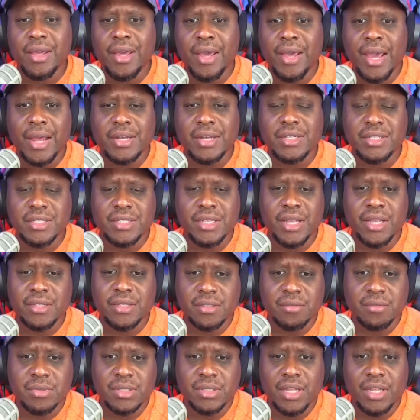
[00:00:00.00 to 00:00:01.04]
actually said
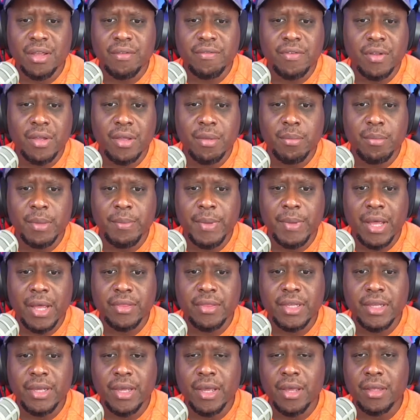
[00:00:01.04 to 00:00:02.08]
some stuff about
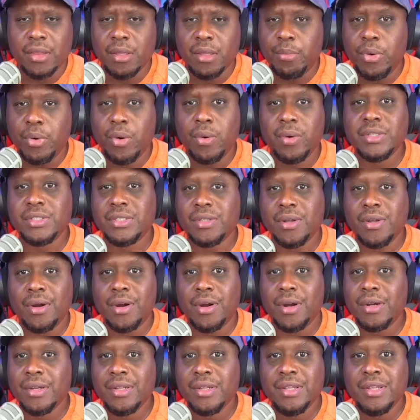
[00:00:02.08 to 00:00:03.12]
the porn
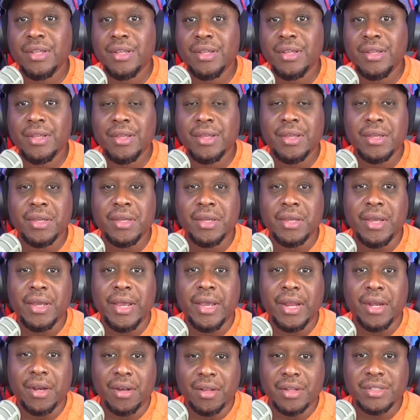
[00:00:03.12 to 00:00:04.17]
star,
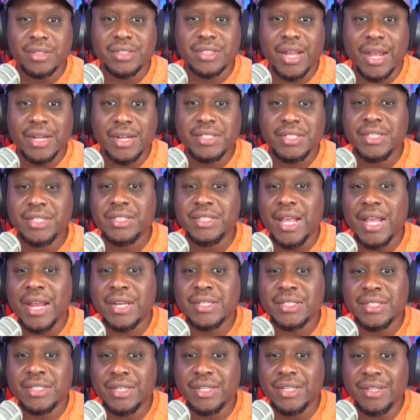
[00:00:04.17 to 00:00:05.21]
and it looks like she's
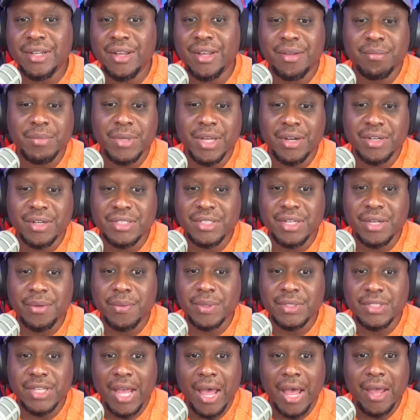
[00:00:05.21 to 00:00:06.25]
actually gonna stick
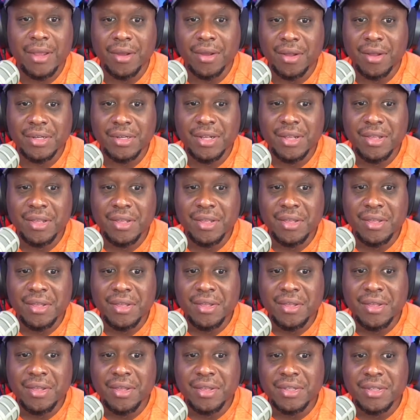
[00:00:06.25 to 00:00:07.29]
with Zion.
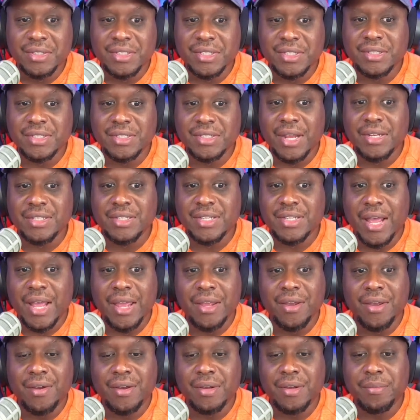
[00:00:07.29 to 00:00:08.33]
Seems like
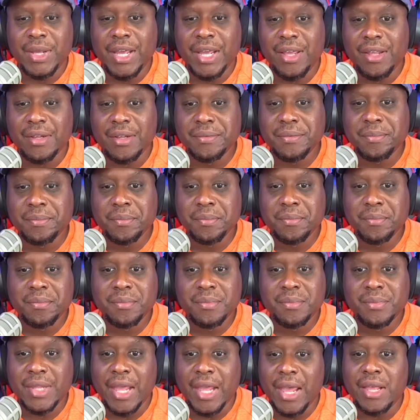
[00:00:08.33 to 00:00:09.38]
Zion, man,
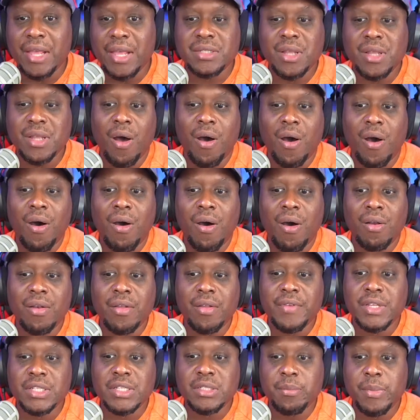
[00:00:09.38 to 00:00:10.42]
has all
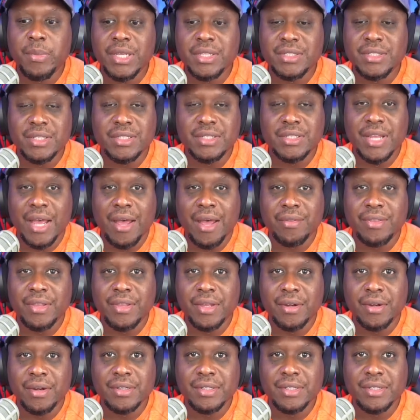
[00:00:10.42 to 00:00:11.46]
of his business out
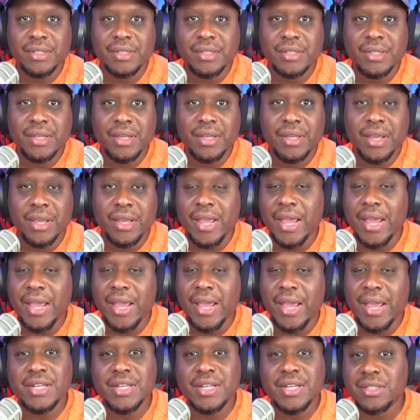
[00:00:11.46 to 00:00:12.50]
there, and
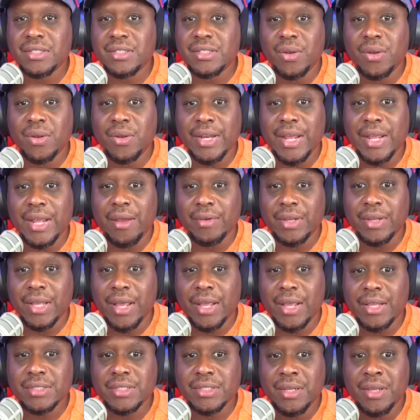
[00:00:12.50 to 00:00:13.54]
it's not slowing down,
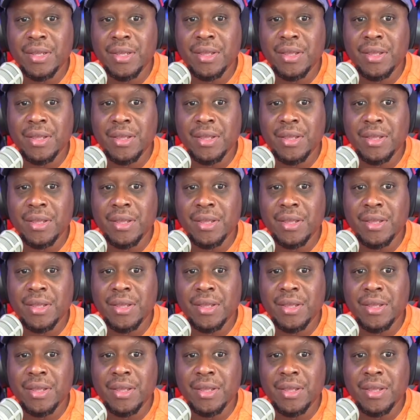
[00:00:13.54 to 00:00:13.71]
guys.